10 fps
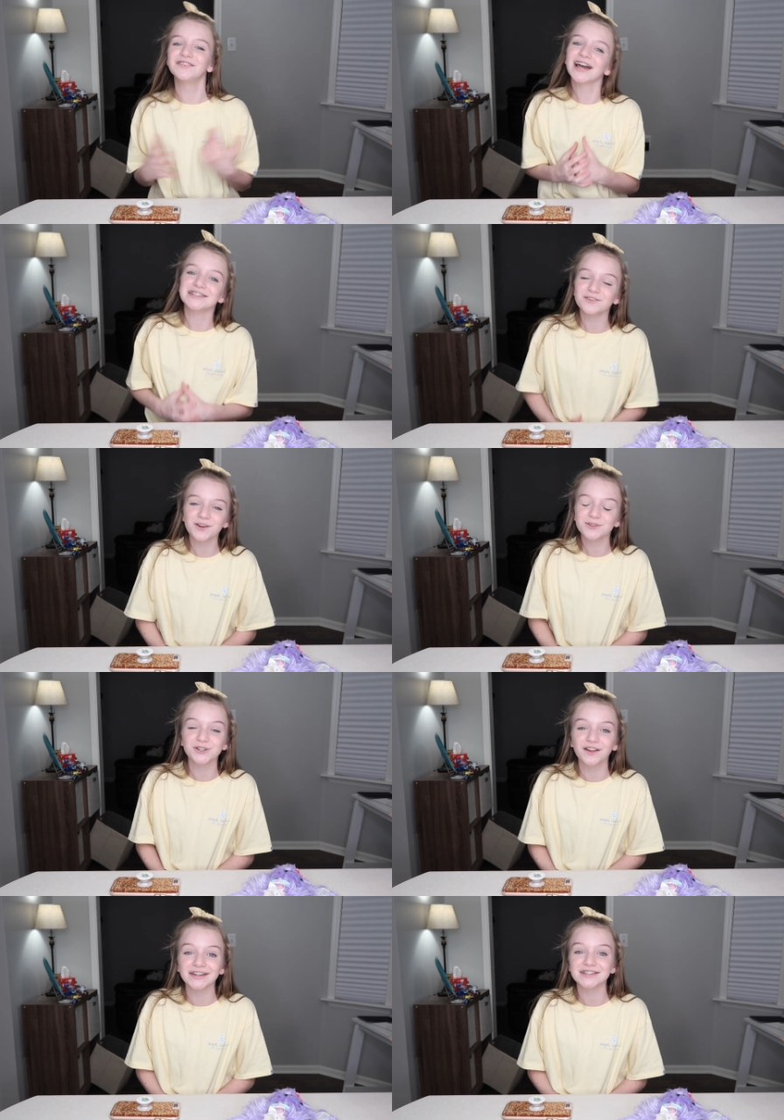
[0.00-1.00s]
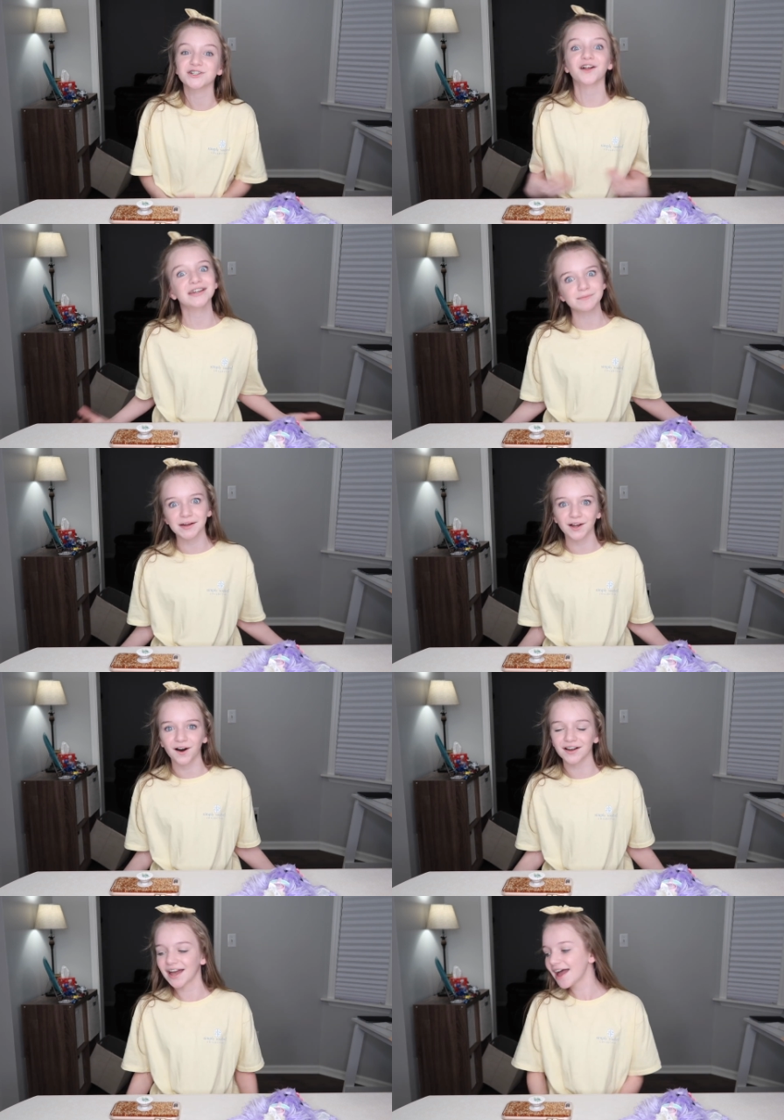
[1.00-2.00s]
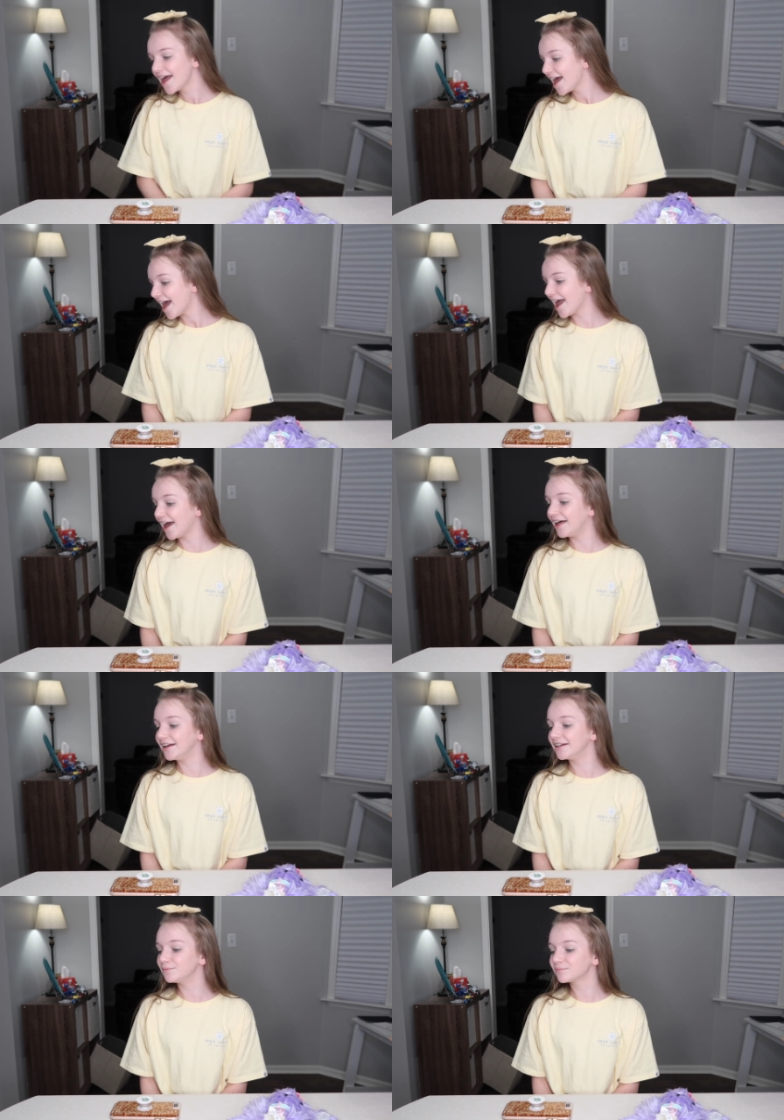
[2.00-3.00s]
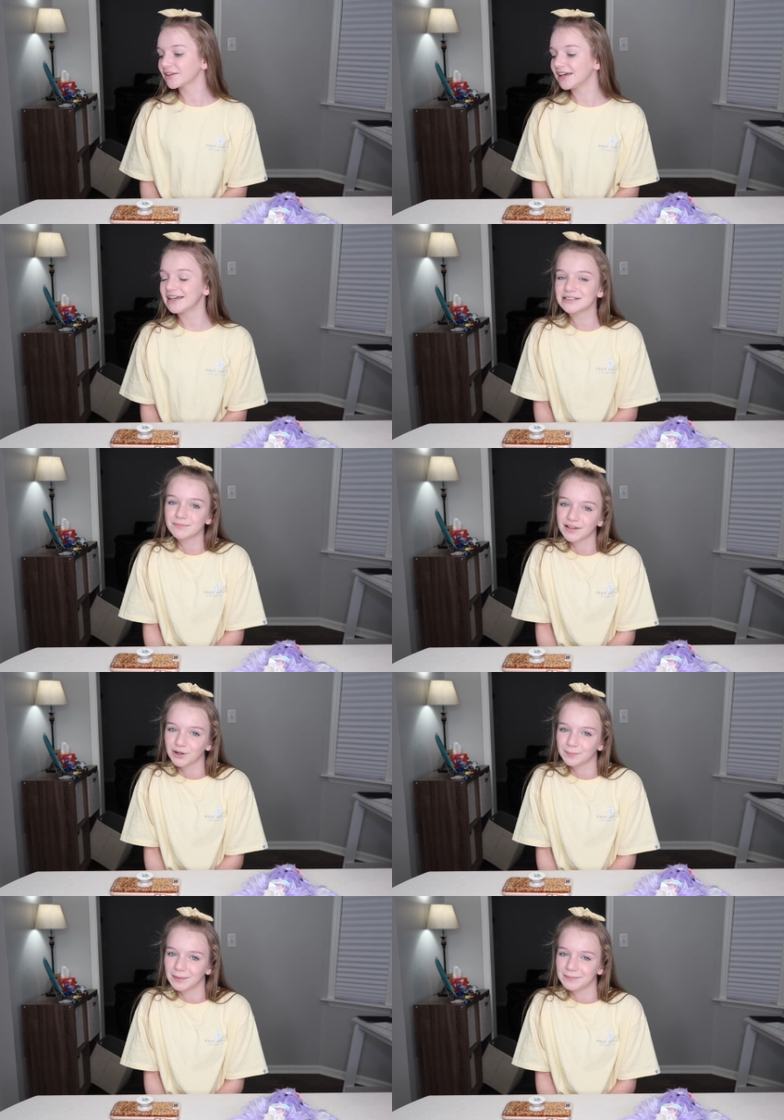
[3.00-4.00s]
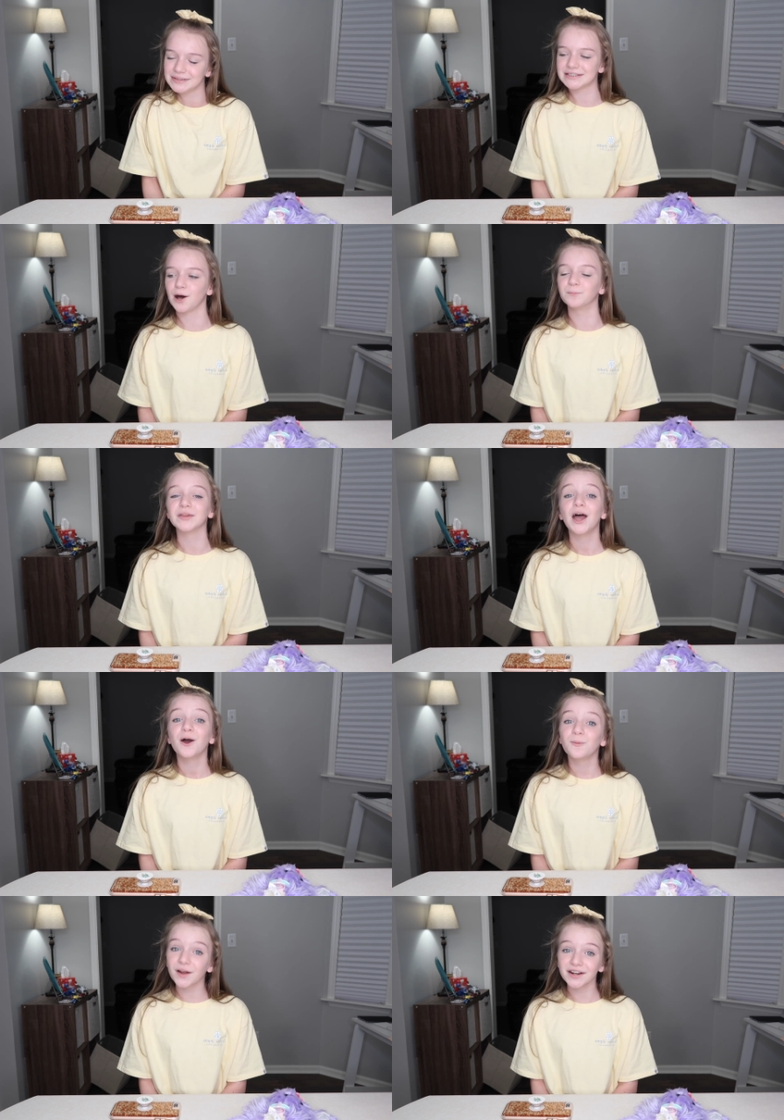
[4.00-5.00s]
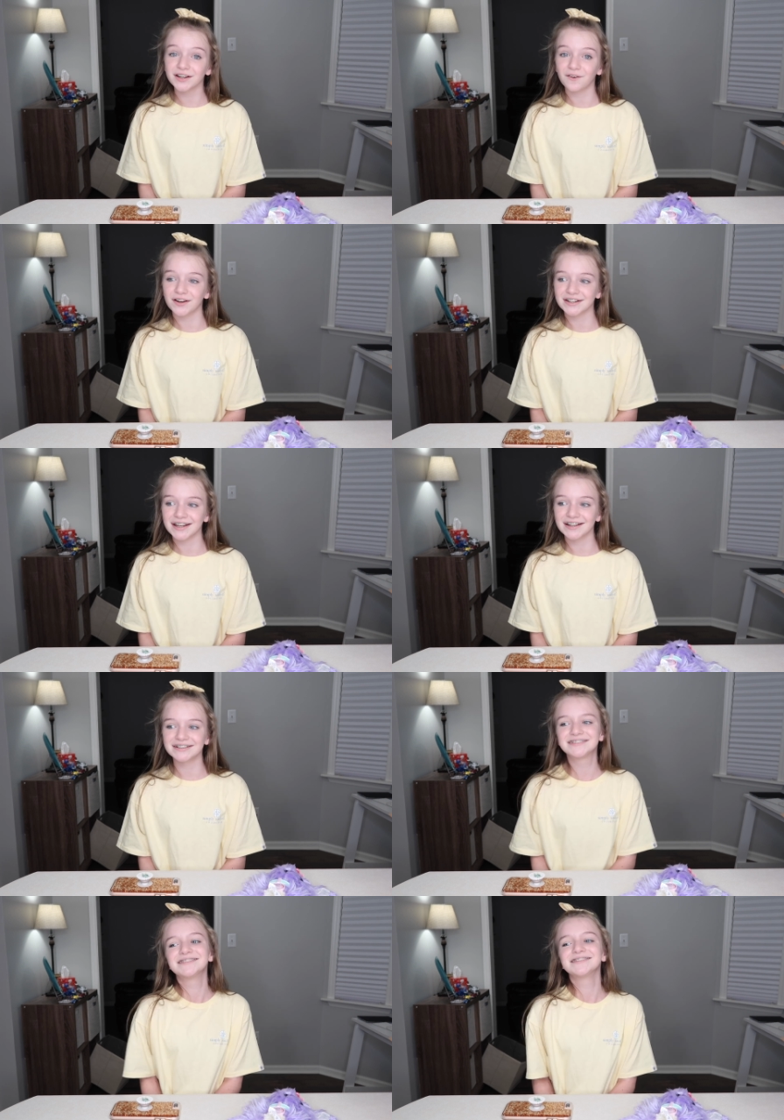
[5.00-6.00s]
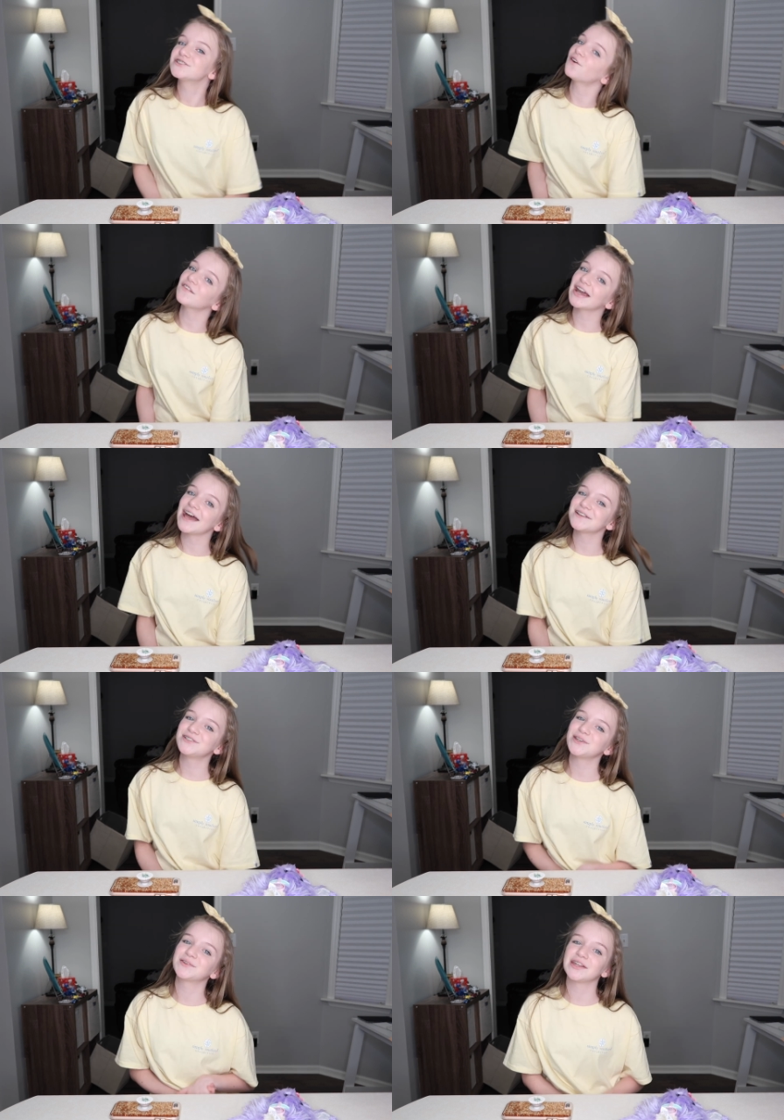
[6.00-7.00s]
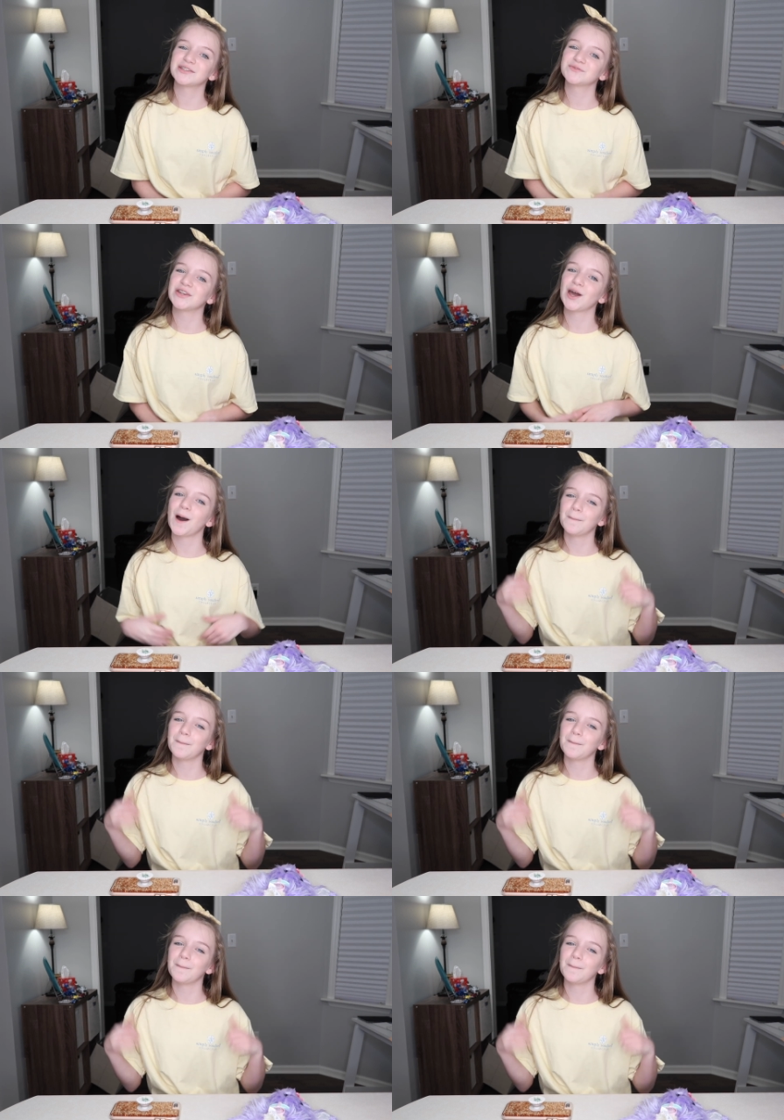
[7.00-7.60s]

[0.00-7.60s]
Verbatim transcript: If you guys don't know who Charlie is my dog, and he's my little baby, so we're gonna go on a date. Don't forget to give this video